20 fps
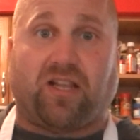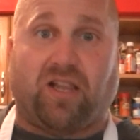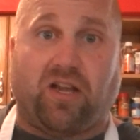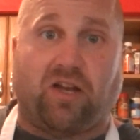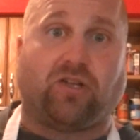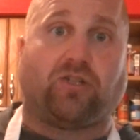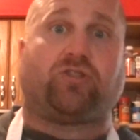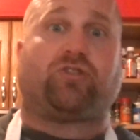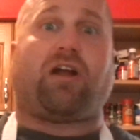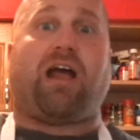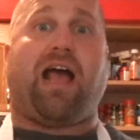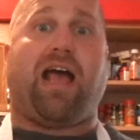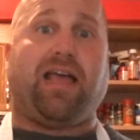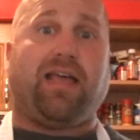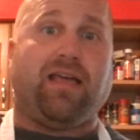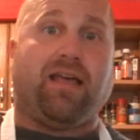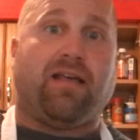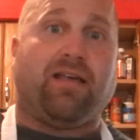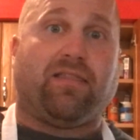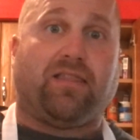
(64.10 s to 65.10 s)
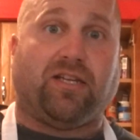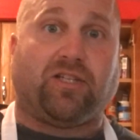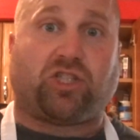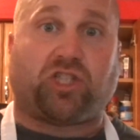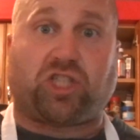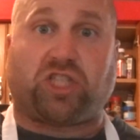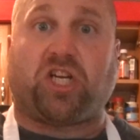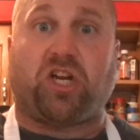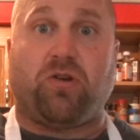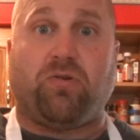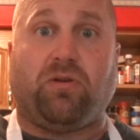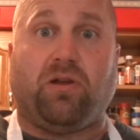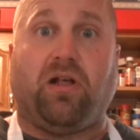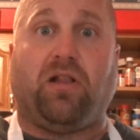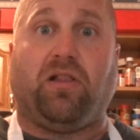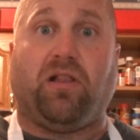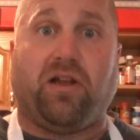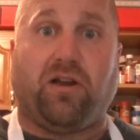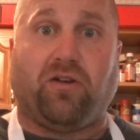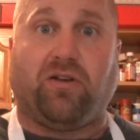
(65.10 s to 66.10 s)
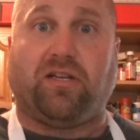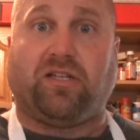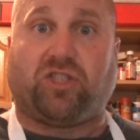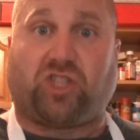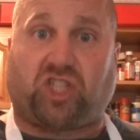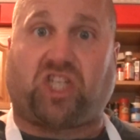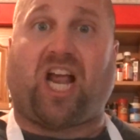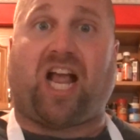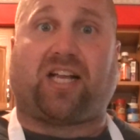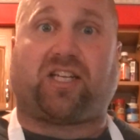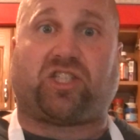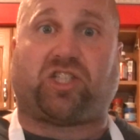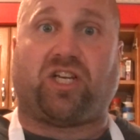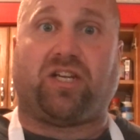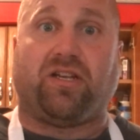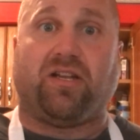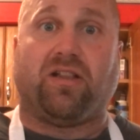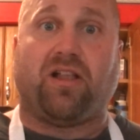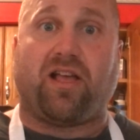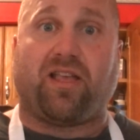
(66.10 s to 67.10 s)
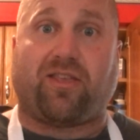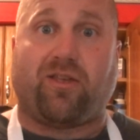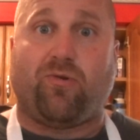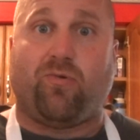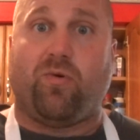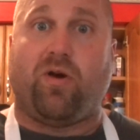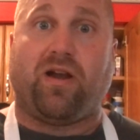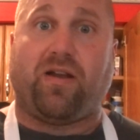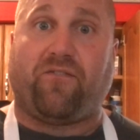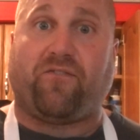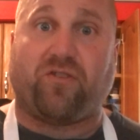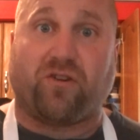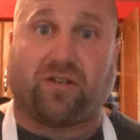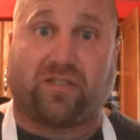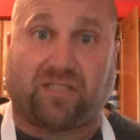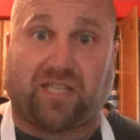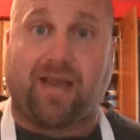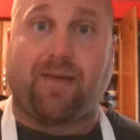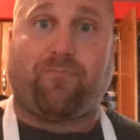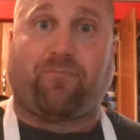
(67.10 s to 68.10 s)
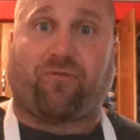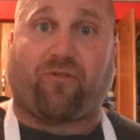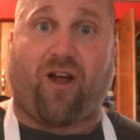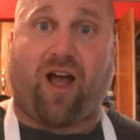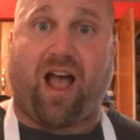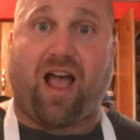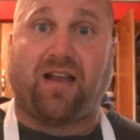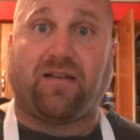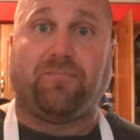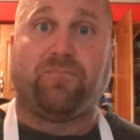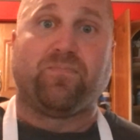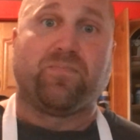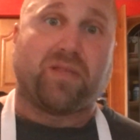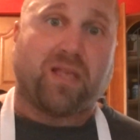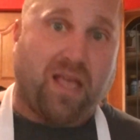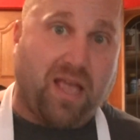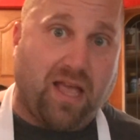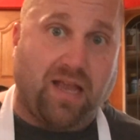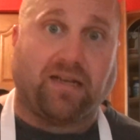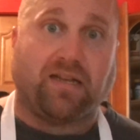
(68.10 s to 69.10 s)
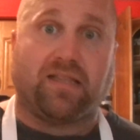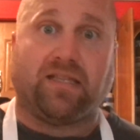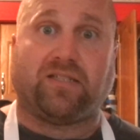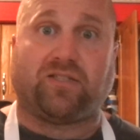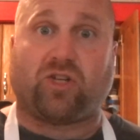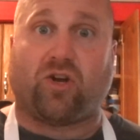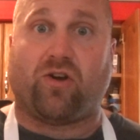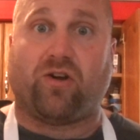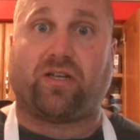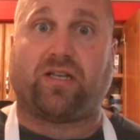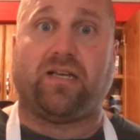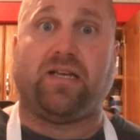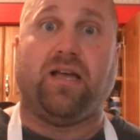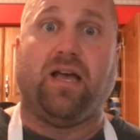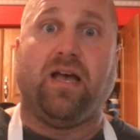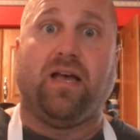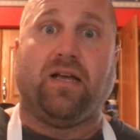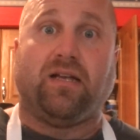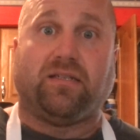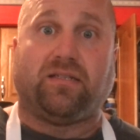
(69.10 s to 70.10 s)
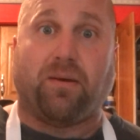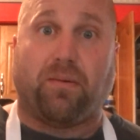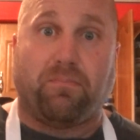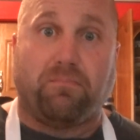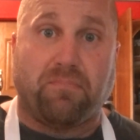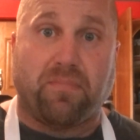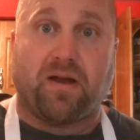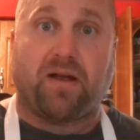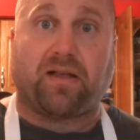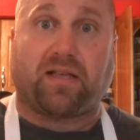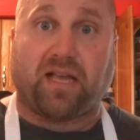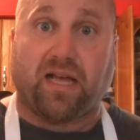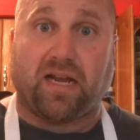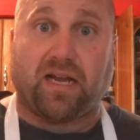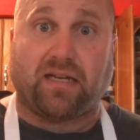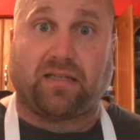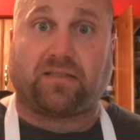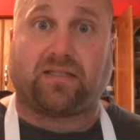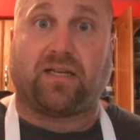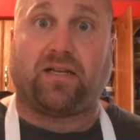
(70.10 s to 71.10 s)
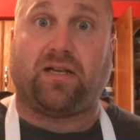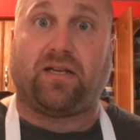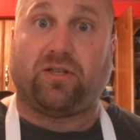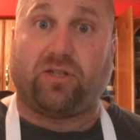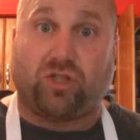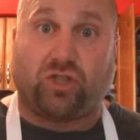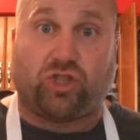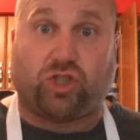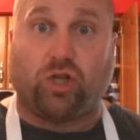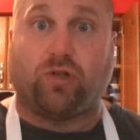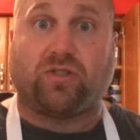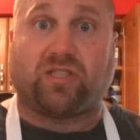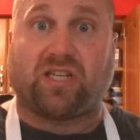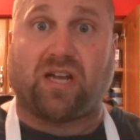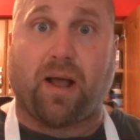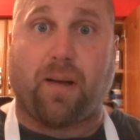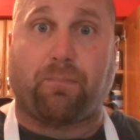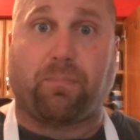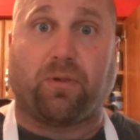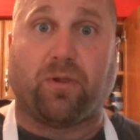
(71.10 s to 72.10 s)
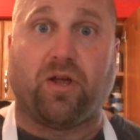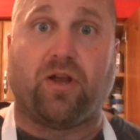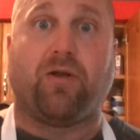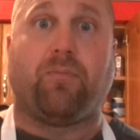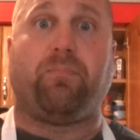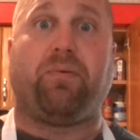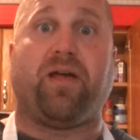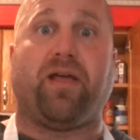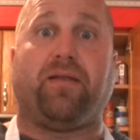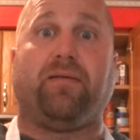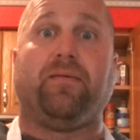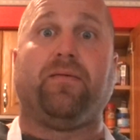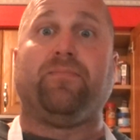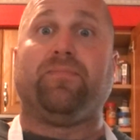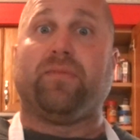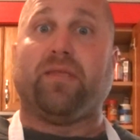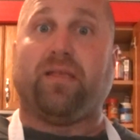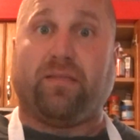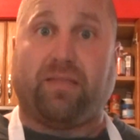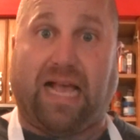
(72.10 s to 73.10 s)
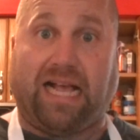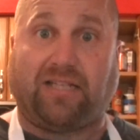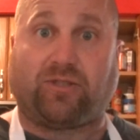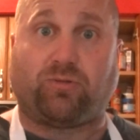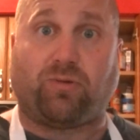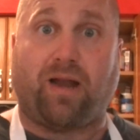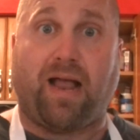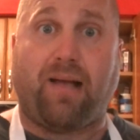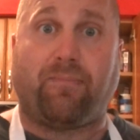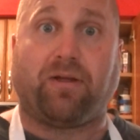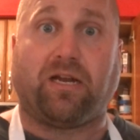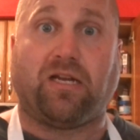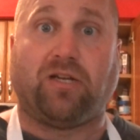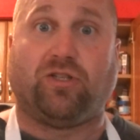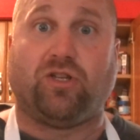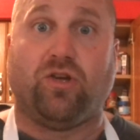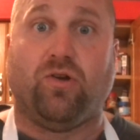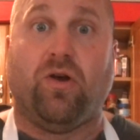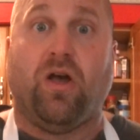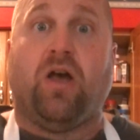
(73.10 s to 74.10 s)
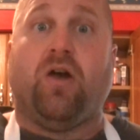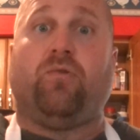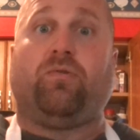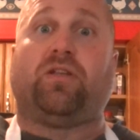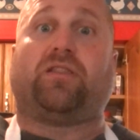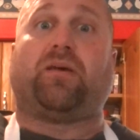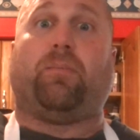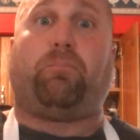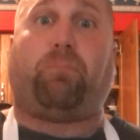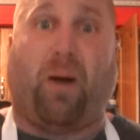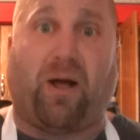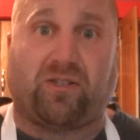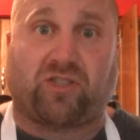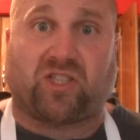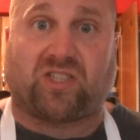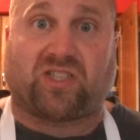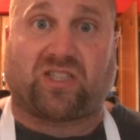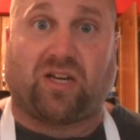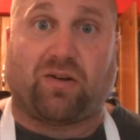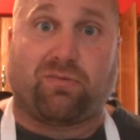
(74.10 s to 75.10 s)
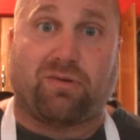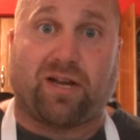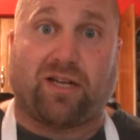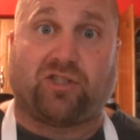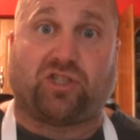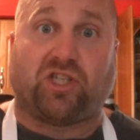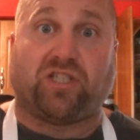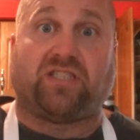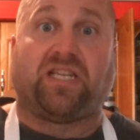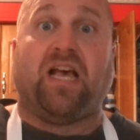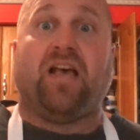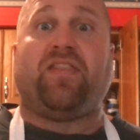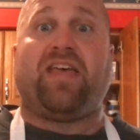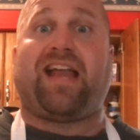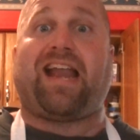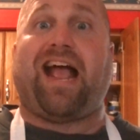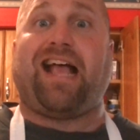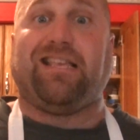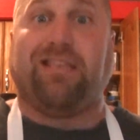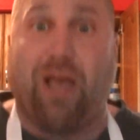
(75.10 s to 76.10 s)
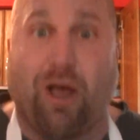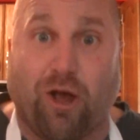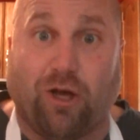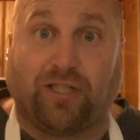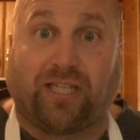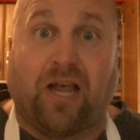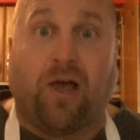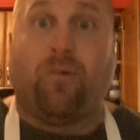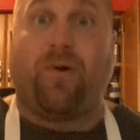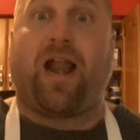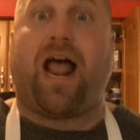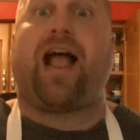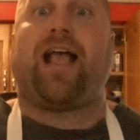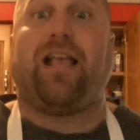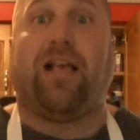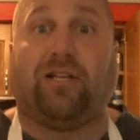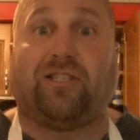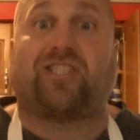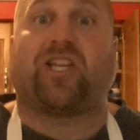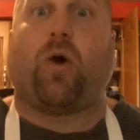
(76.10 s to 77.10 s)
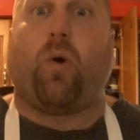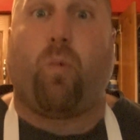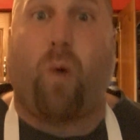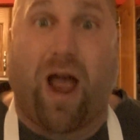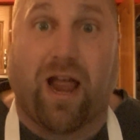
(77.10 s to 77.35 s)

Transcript: a little dry, then shoot a little injection like you would if you're deep frying into the turkey to get it to juice it up a little bit. That's what I'm gonna do with a bunch of syringes that I use when I used to